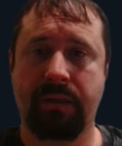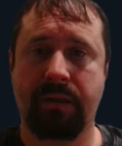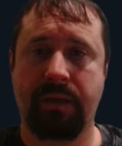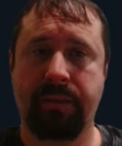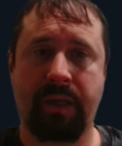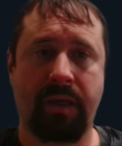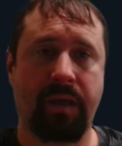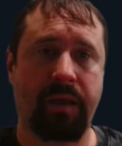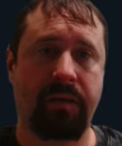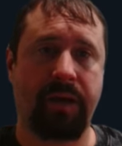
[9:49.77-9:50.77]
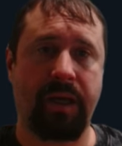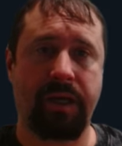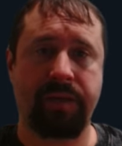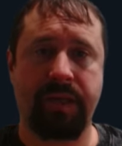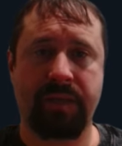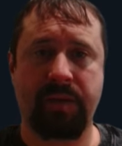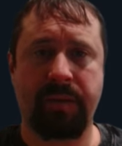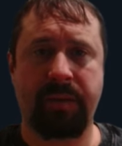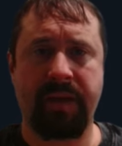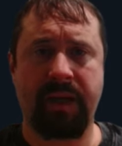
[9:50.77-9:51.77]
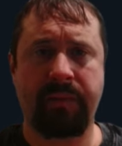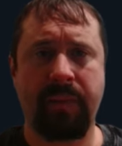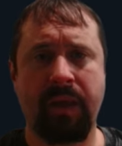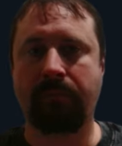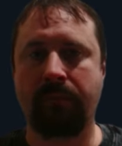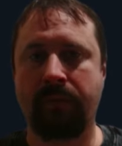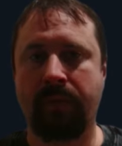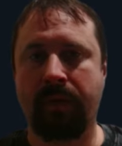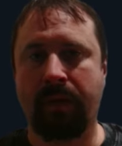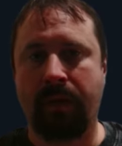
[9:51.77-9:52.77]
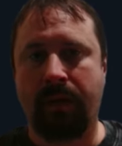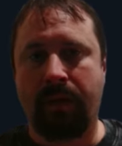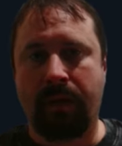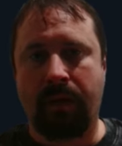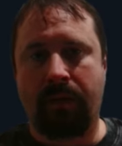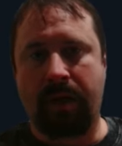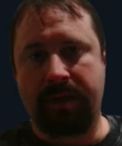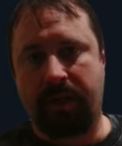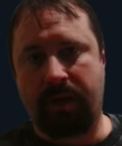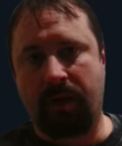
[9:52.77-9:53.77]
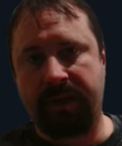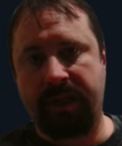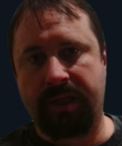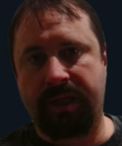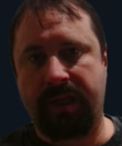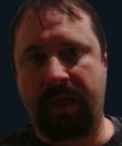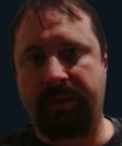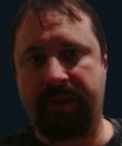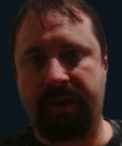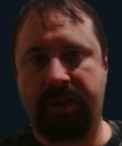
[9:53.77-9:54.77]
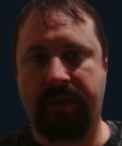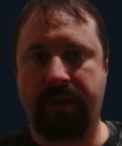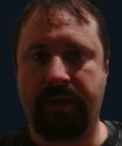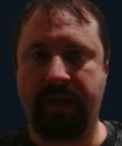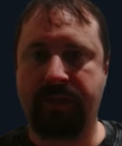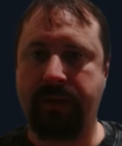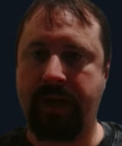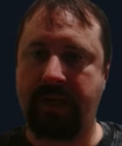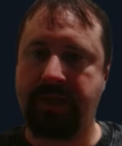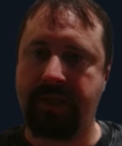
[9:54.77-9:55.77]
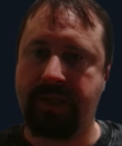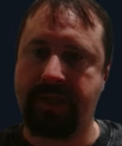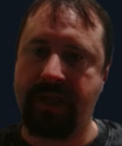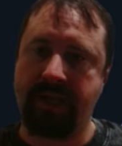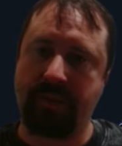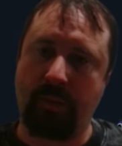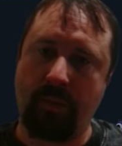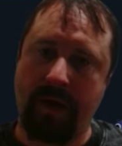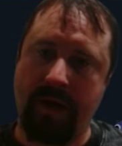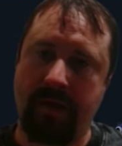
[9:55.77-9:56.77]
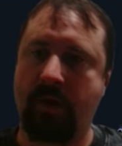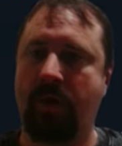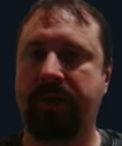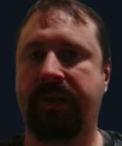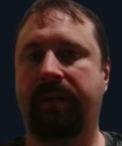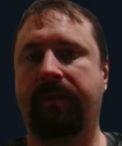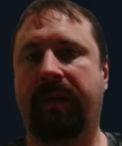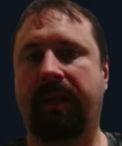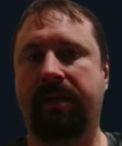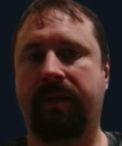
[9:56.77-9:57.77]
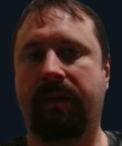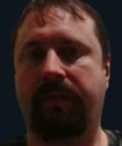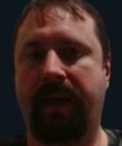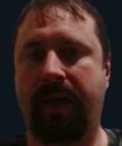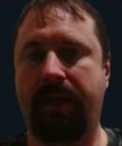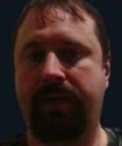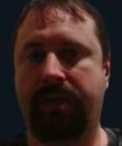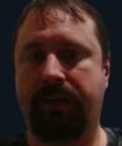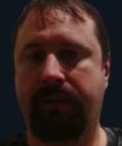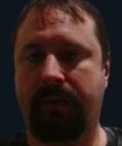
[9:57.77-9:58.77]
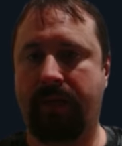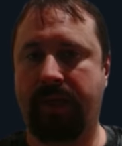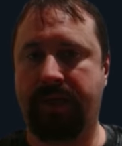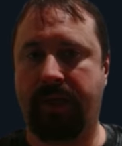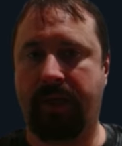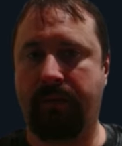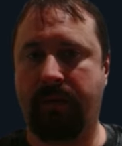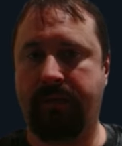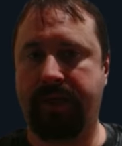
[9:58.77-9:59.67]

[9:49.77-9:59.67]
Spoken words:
There we go, 300, that's probably better. All right, so content start position. This one actually sets where the content begins on the page. All right, so you can move it